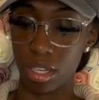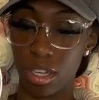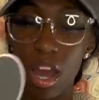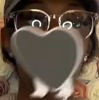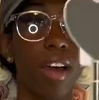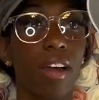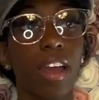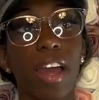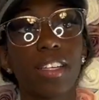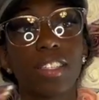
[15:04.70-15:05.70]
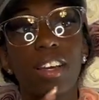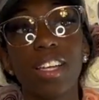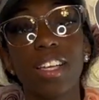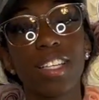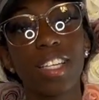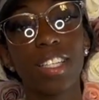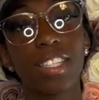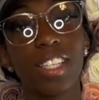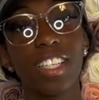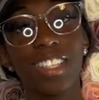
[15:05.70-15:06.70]
oh okay so it does
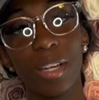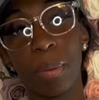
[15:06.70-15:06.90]
extend a little